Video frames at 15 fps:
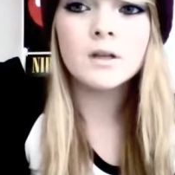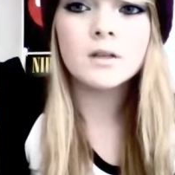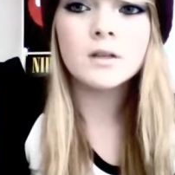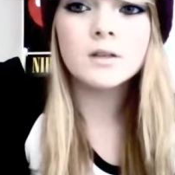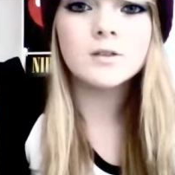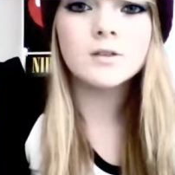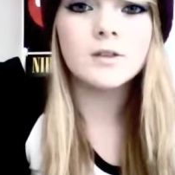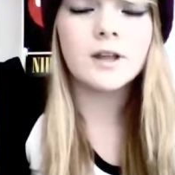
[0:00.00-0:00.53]

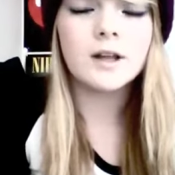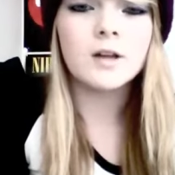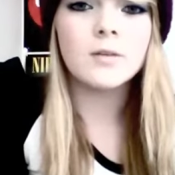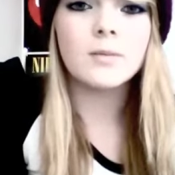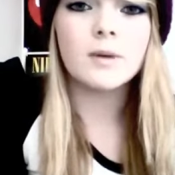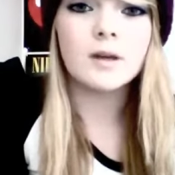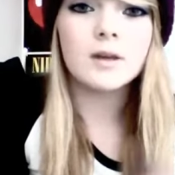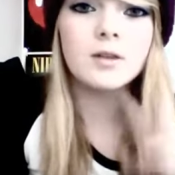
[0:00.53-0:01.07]
So that could
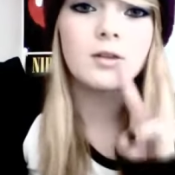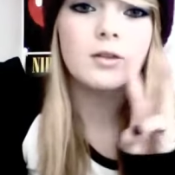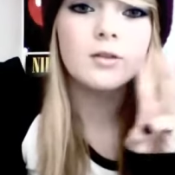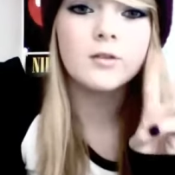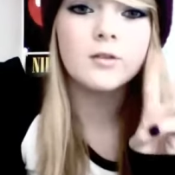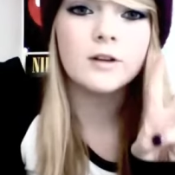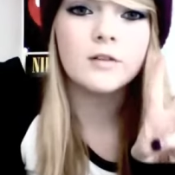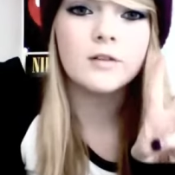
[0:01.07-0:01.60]
be
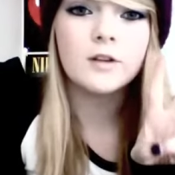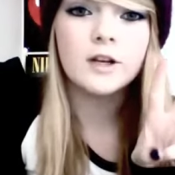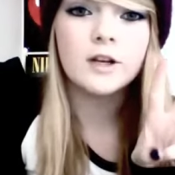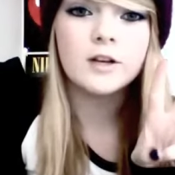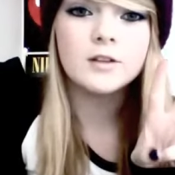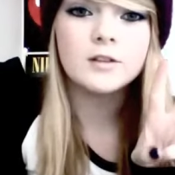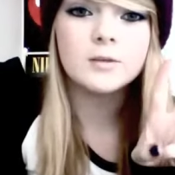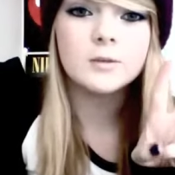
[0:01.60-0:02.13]
three
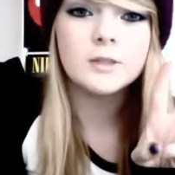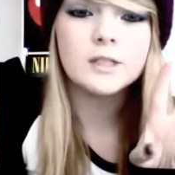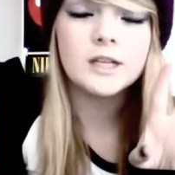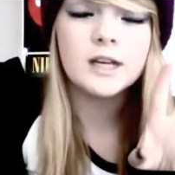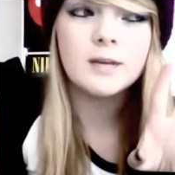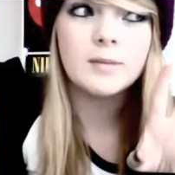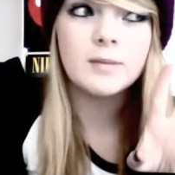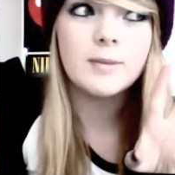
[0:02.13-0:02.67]
videos in one
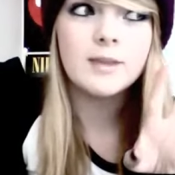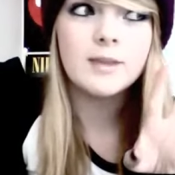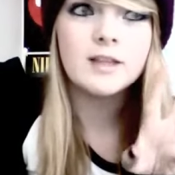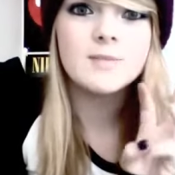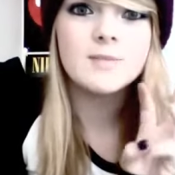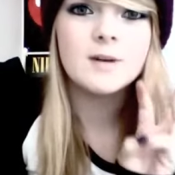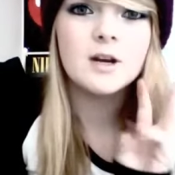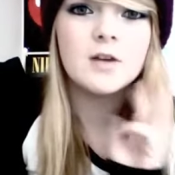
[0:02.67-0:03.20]
day, maybe that's
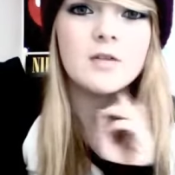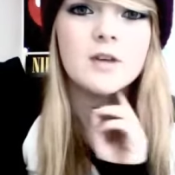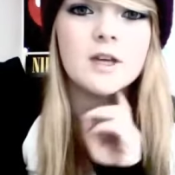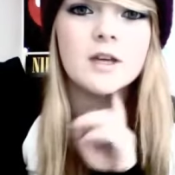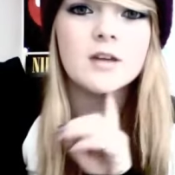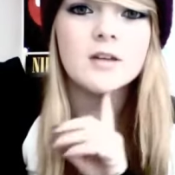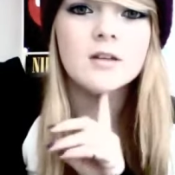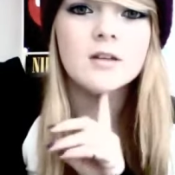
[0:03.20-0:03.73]
a bit overkill.